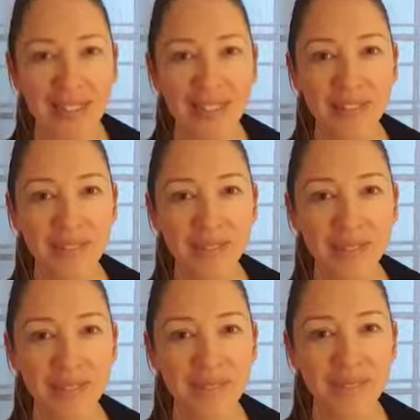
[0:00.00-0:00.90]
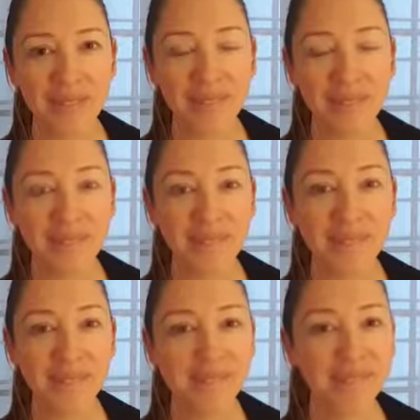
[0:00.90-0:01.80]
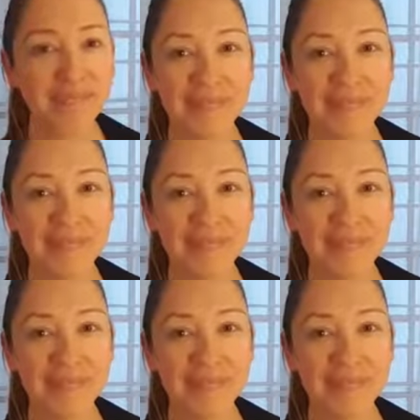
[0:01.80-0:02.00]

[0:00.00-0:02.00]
(no one is talking)